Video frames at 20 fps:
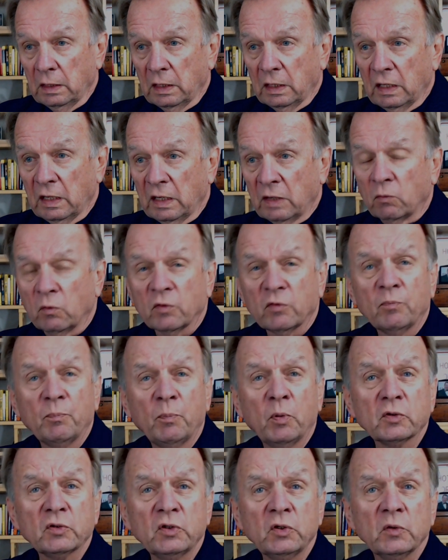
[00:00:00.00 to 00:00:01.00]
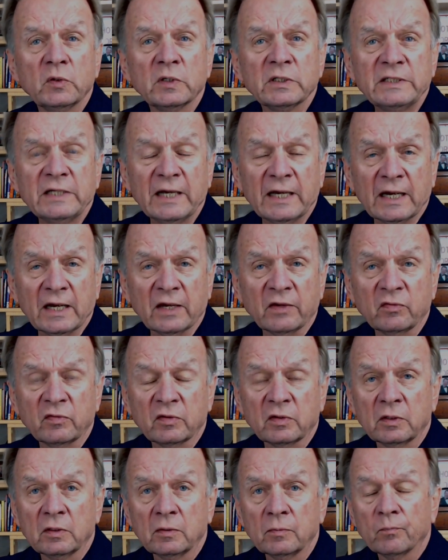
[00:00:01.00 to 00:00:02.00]
was put to a test,
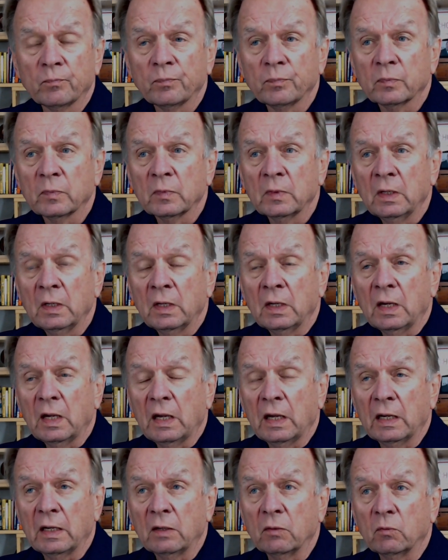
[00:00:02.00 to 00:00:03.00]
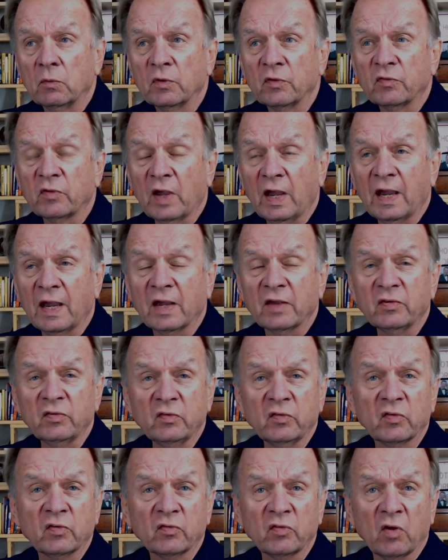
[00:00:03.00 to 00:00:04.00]
and it was asked to
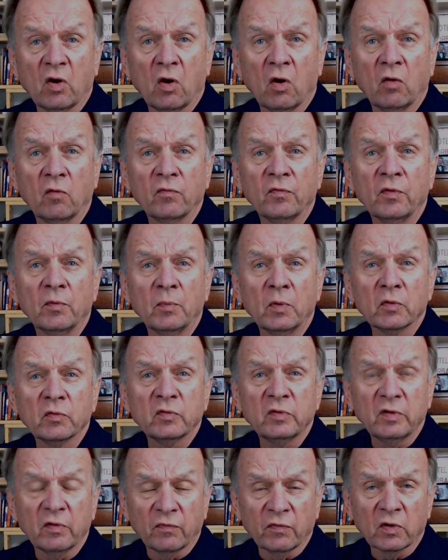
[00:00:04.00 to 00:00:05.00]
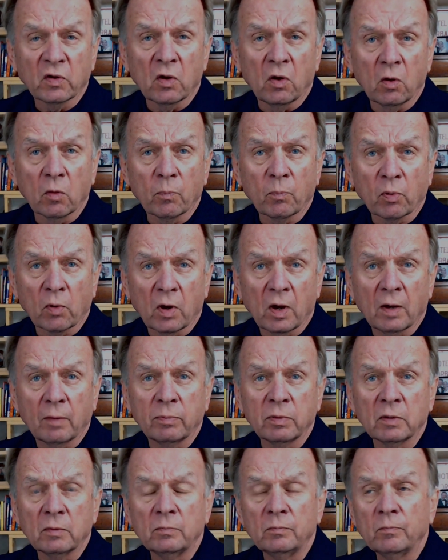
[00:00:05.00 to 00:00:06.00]
solve the most difficult
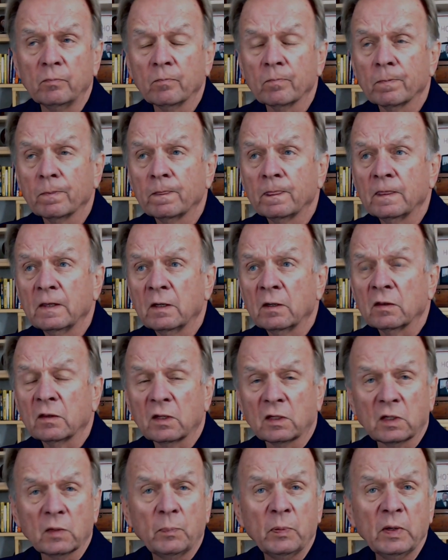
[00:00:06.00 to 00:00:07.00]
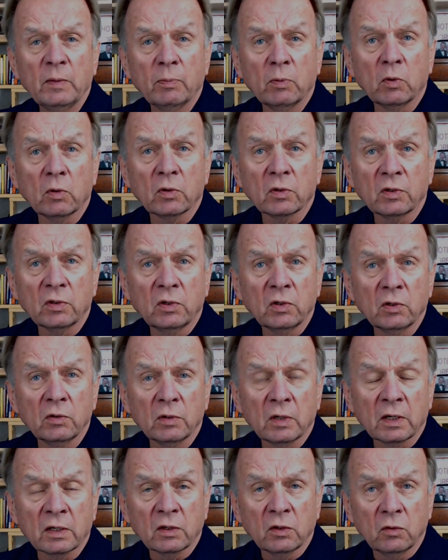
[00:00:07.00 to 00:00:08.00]
problem that the people could go at
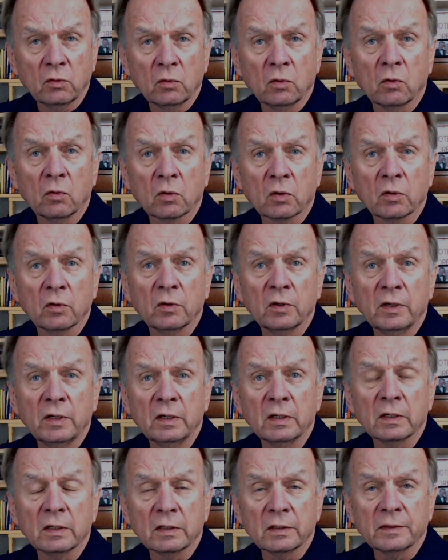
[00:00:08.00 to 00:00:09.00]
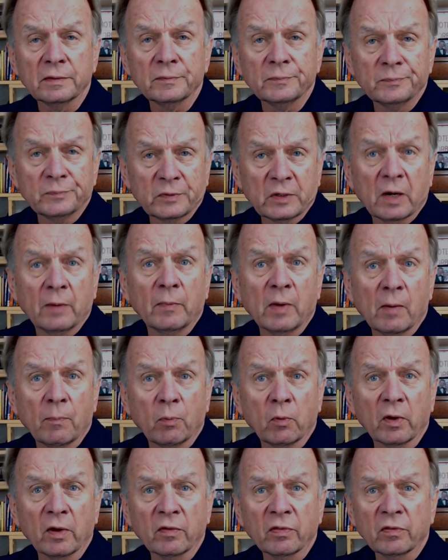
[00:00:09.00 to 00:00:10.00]
Google could come up
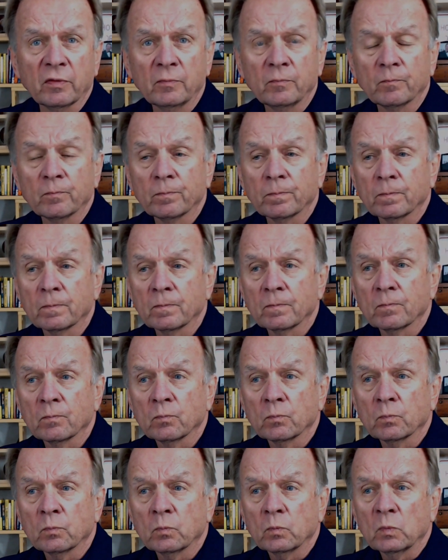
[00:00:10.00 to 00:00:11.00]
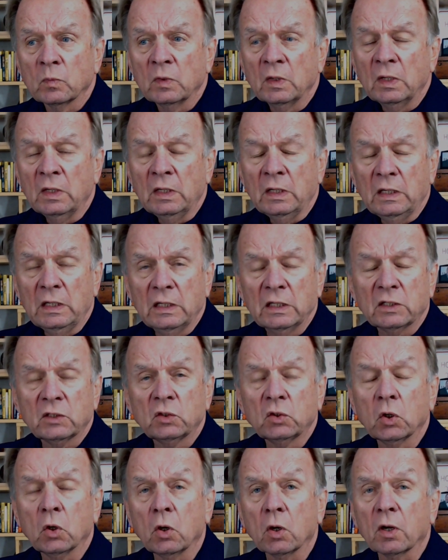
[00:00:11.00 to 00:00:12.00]
with. It
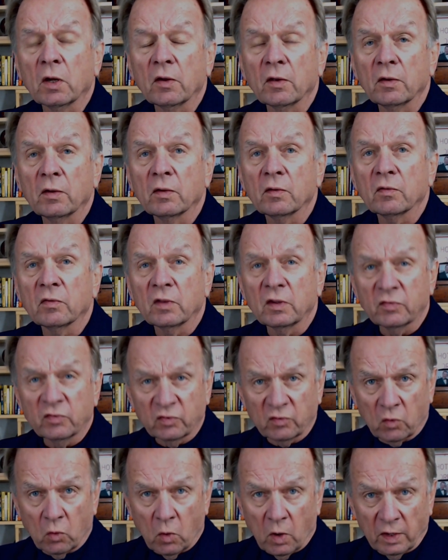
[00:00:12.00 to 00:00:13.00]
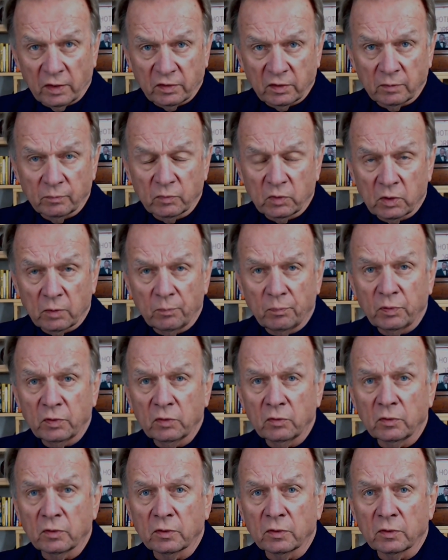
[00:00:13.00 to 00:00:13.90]
took this quantum computer